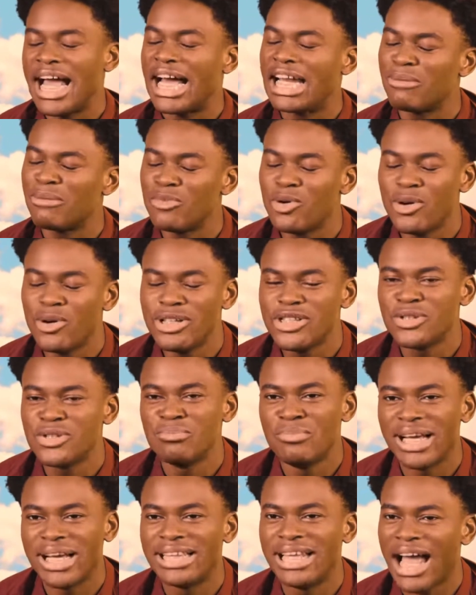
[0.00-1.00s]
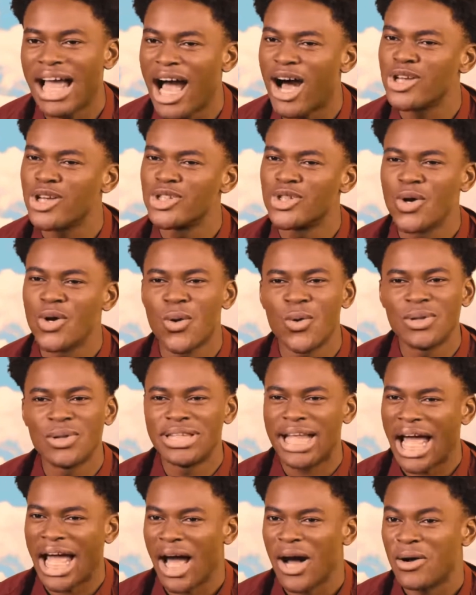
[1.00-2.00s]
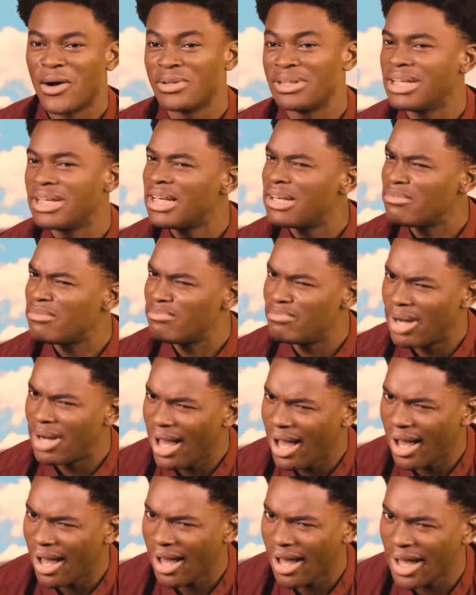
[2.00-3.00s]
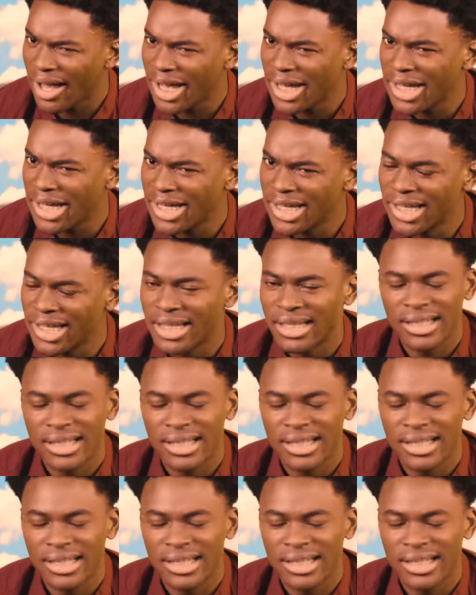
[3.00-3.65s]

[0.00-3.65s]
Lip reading: and I'm going to make the house go down by,